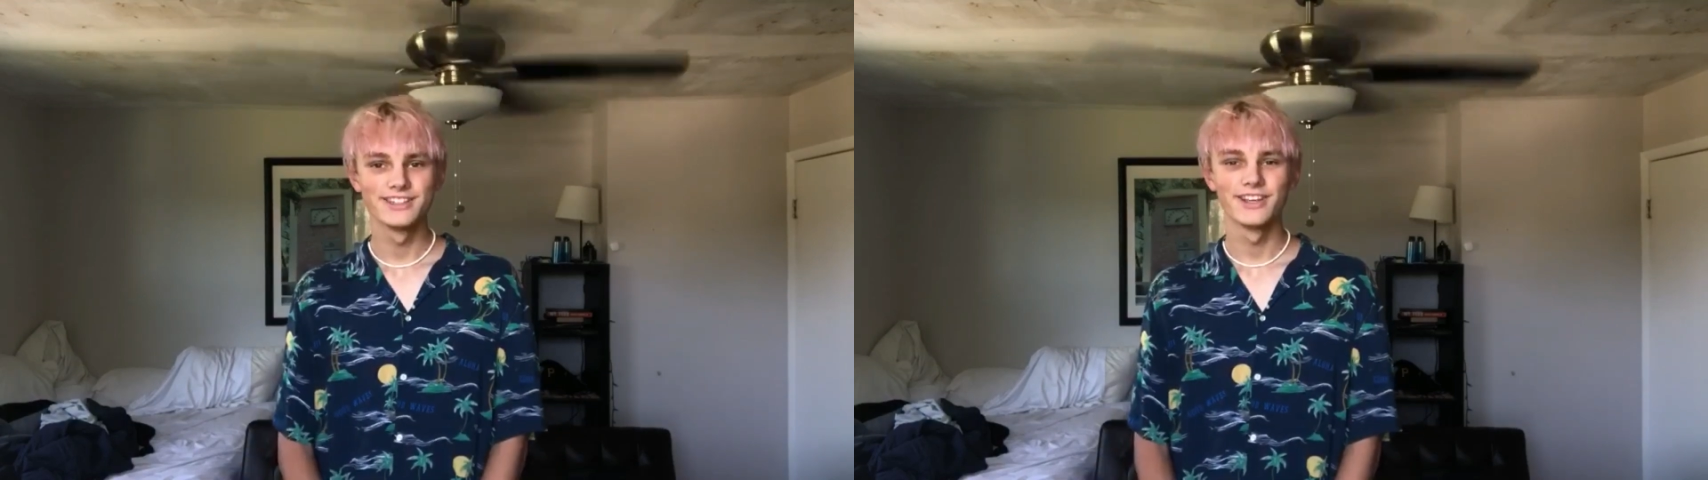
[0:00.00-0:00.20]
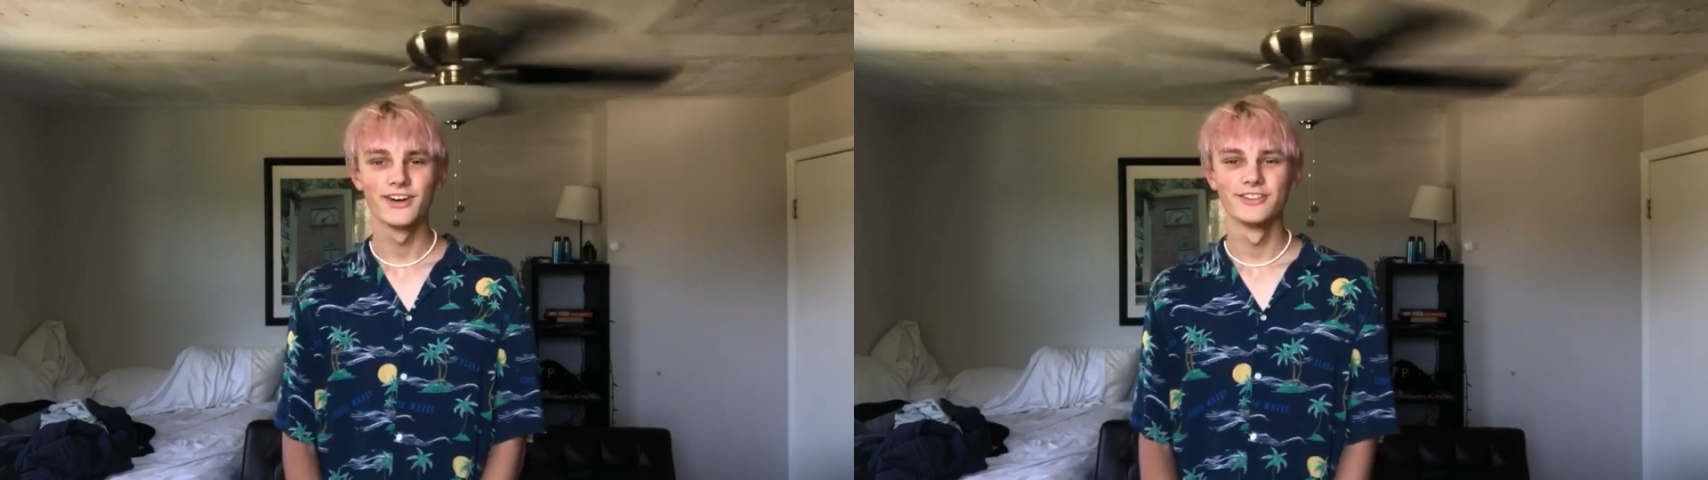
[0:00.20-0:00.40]

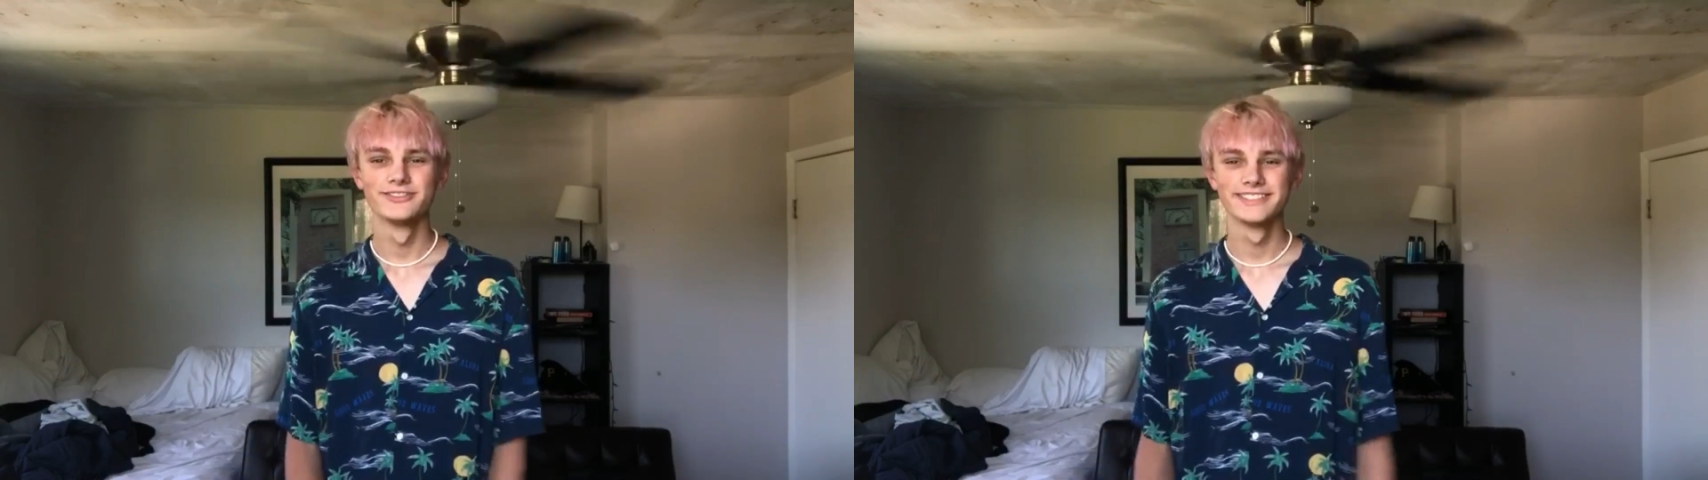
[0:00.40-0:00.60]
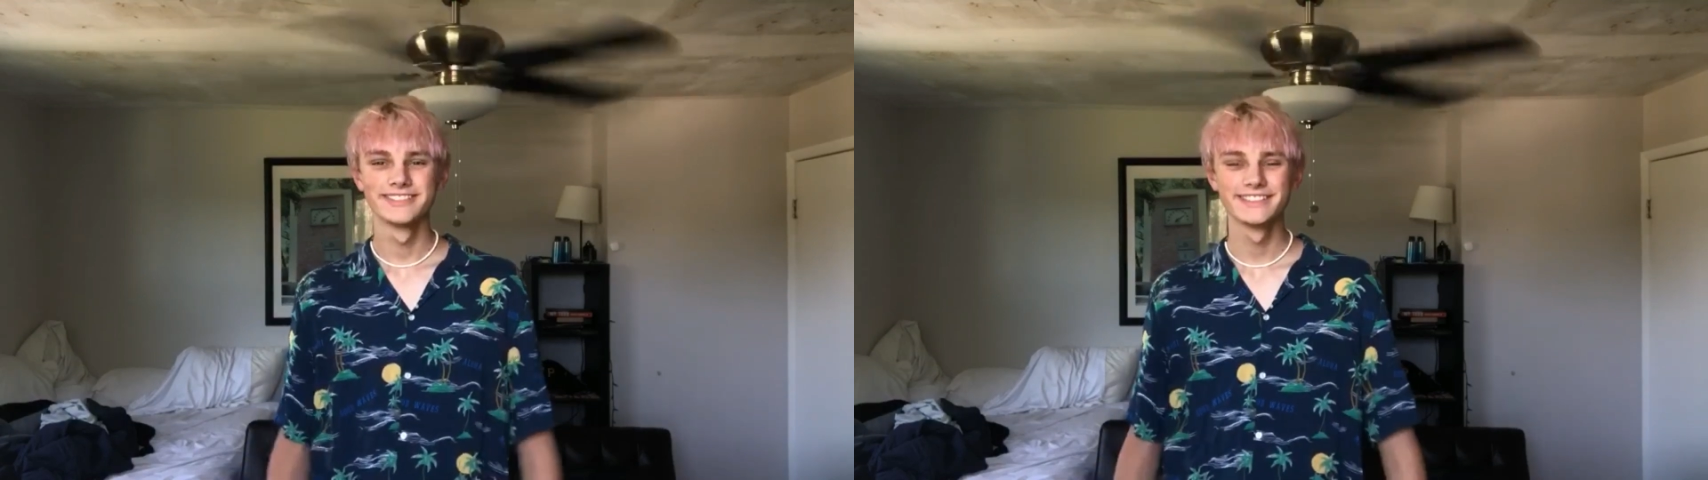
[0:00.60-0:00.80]
so
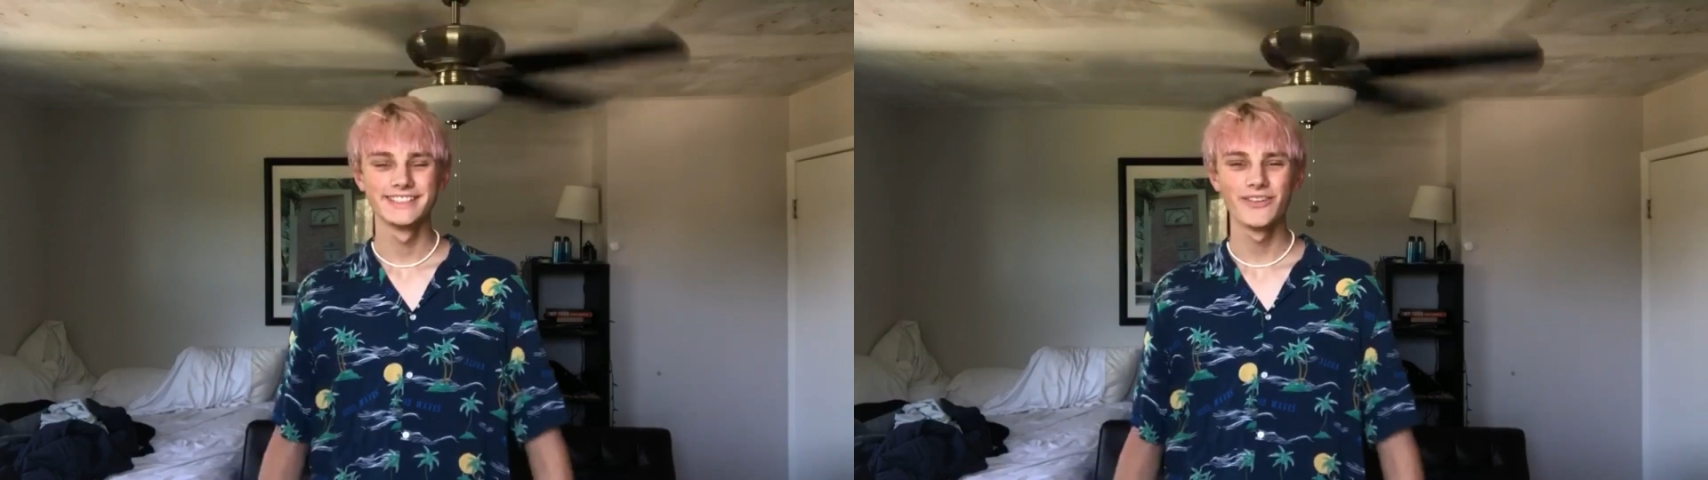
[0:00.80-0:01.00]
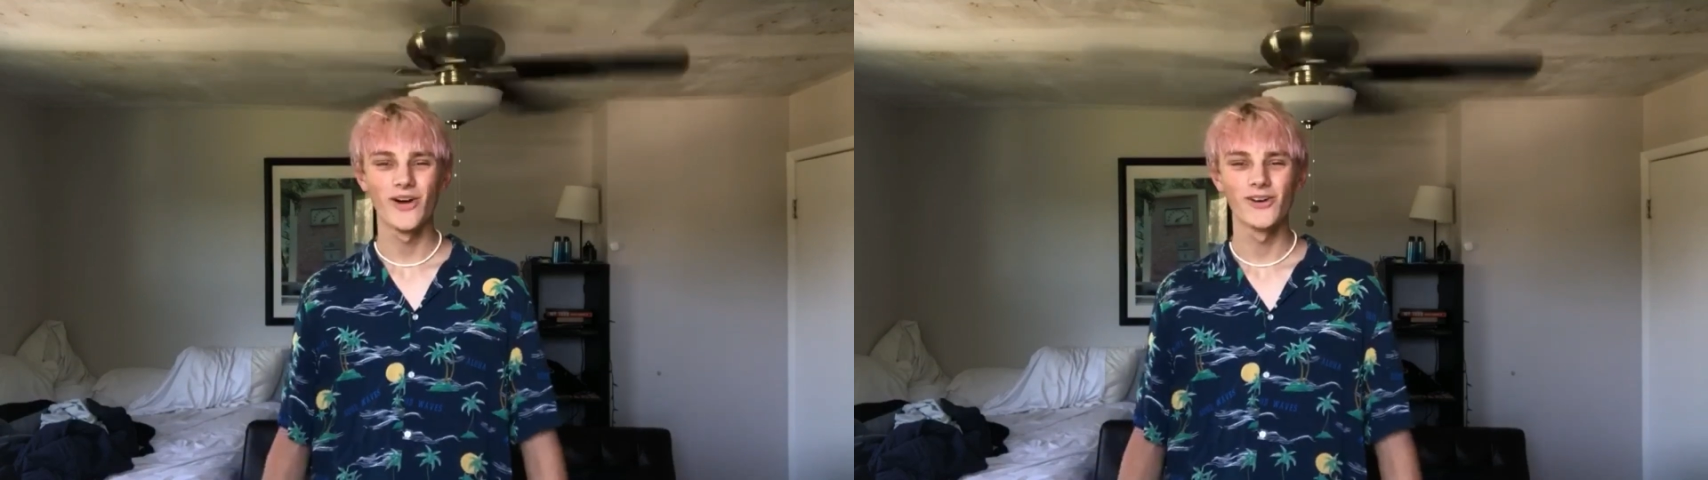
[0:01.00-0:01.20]

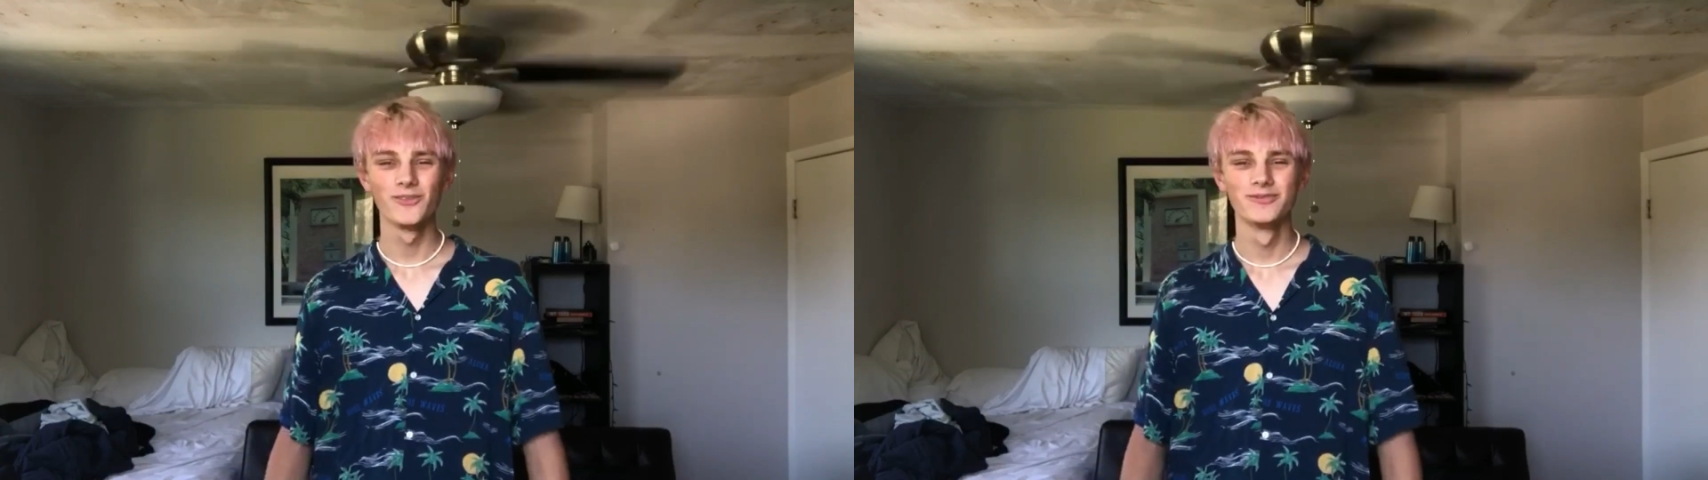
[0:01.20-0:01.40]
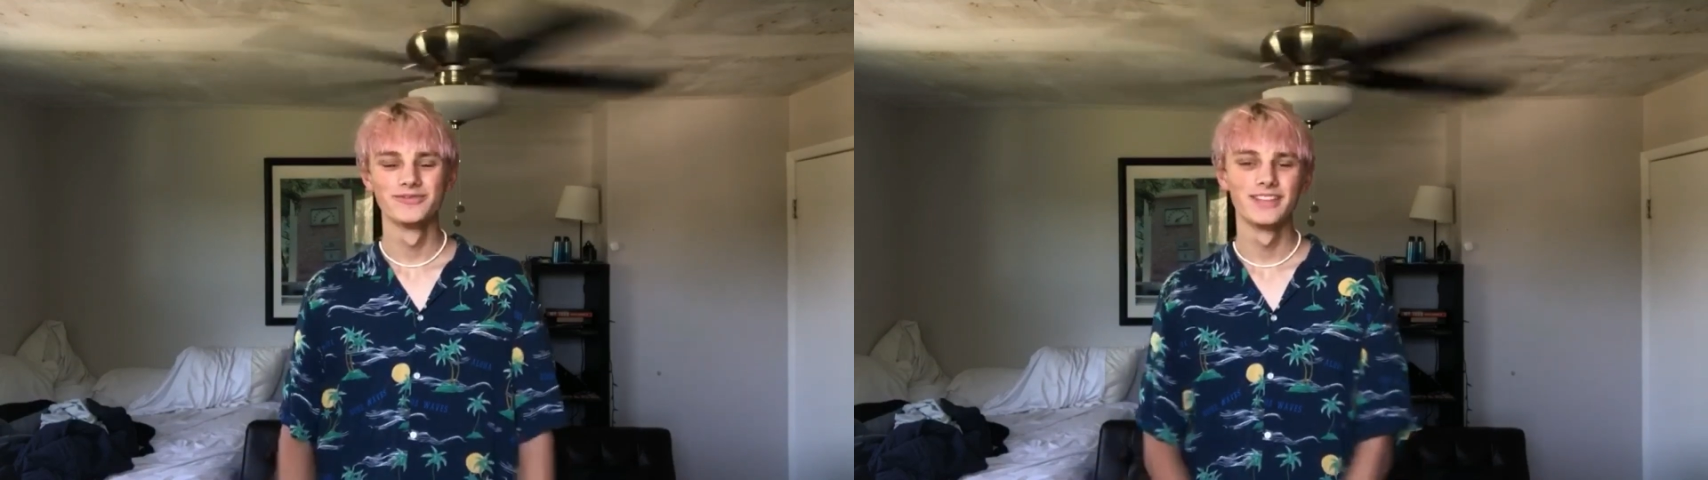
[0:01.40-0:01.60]
you're welcome.